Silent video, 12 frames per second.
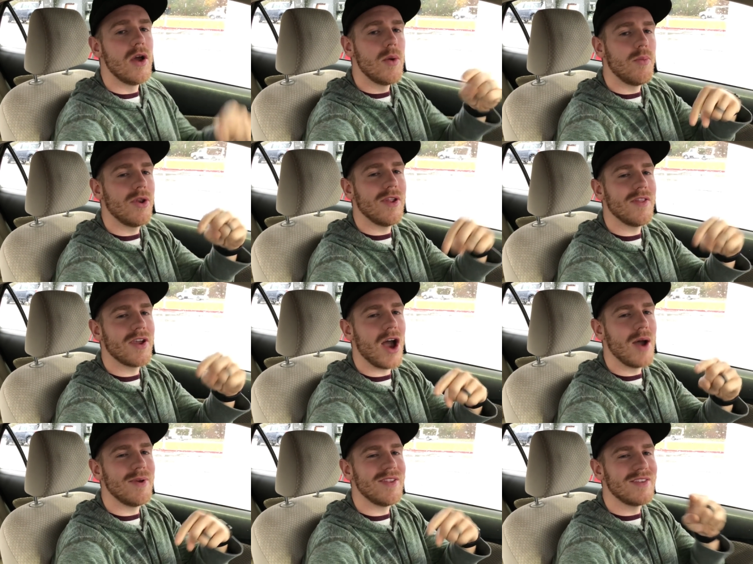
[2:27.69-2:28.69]
Put it in the
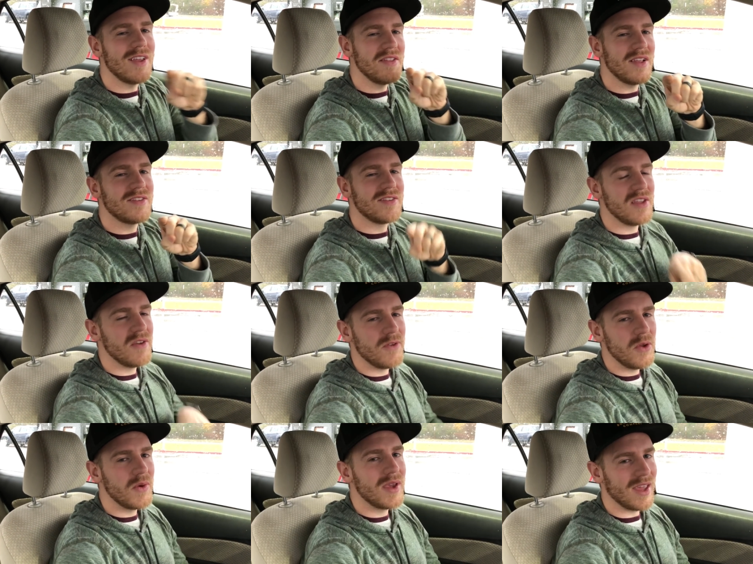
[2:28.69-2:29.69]
comments and let's see if
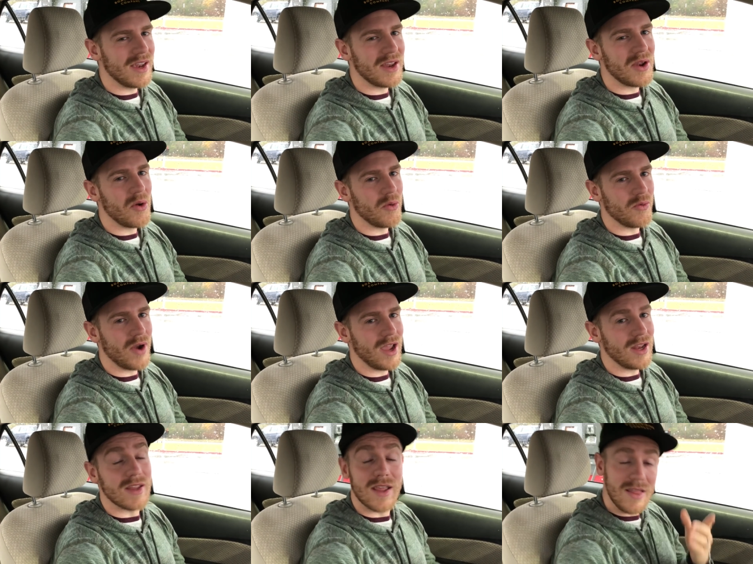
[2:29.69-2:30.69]
you get it
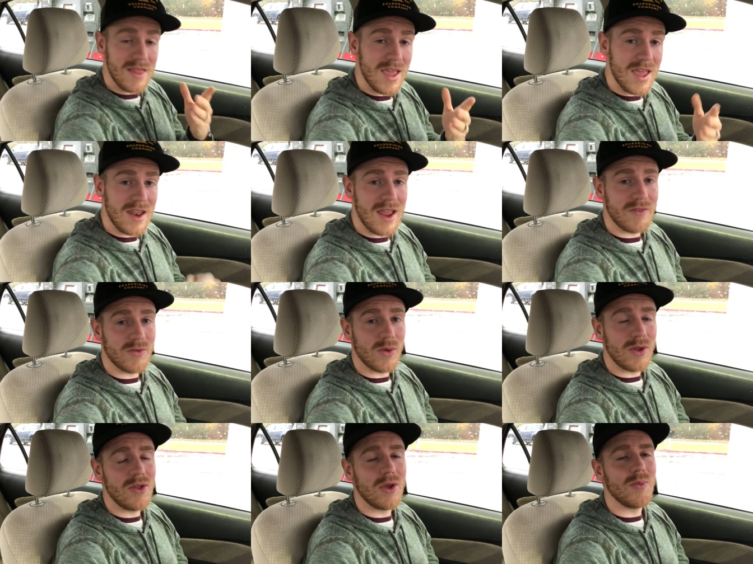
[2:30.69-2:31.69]
right. And then
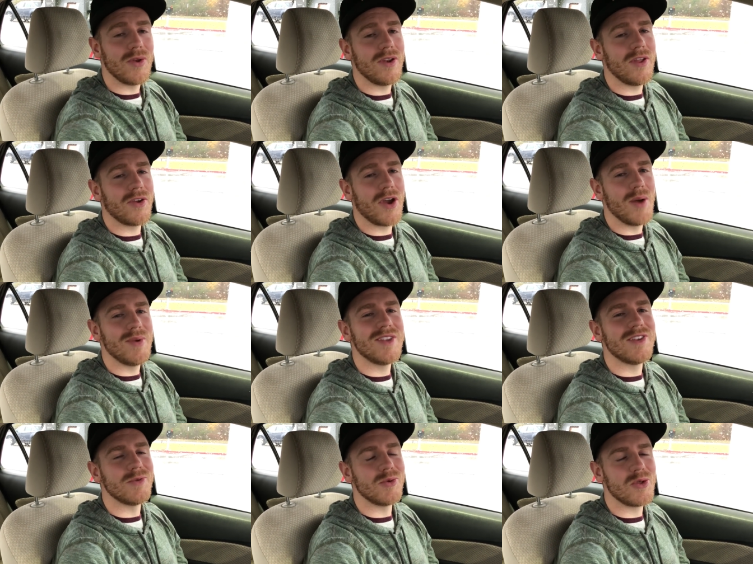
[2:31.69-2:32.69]
afterwards you can put another comment and
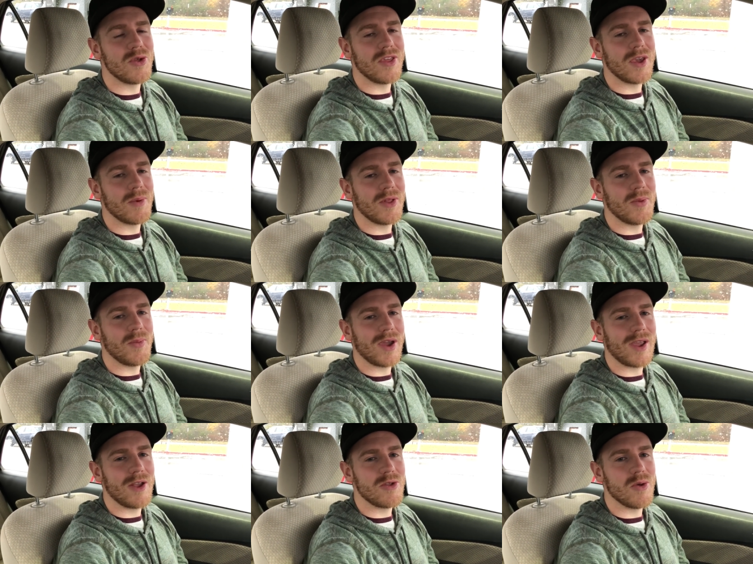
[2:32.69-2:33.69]
tell me what you think about the
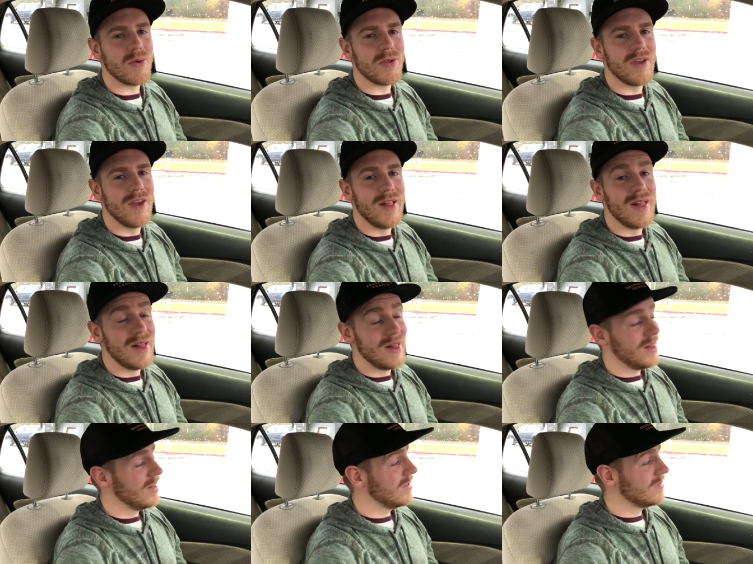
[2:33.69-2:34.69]
bike I chose.
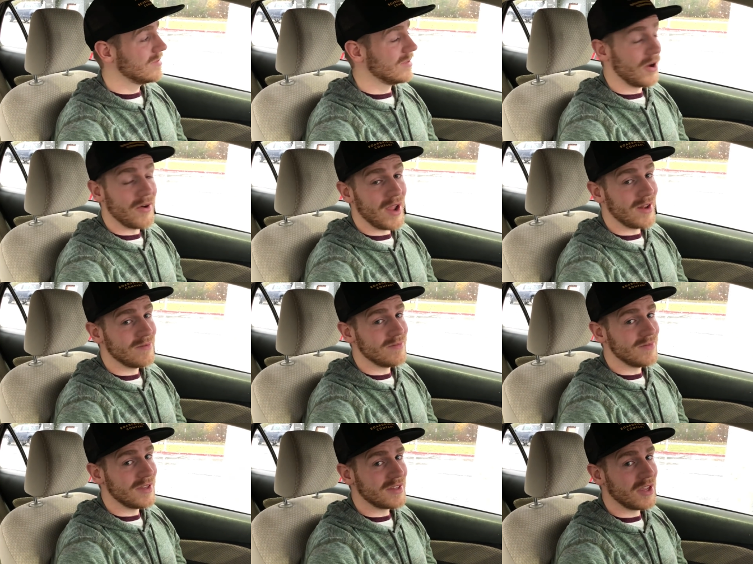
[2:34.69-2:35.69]
All right,
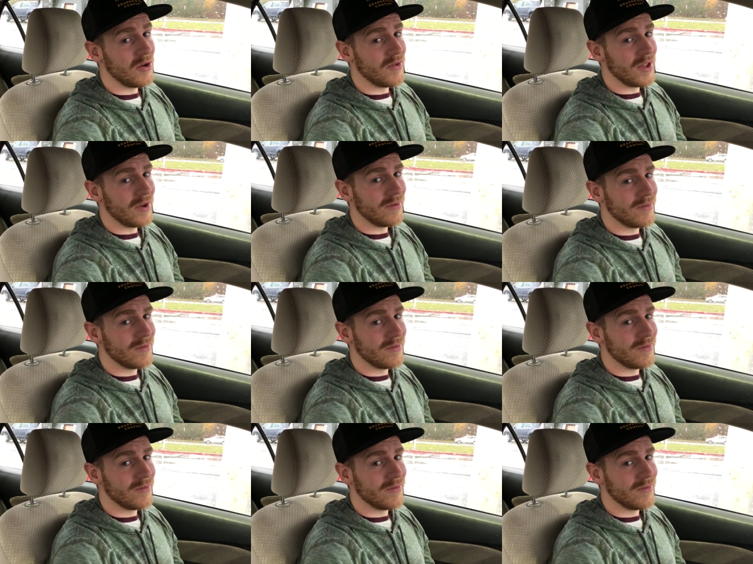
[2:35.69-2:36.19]
let's get over there.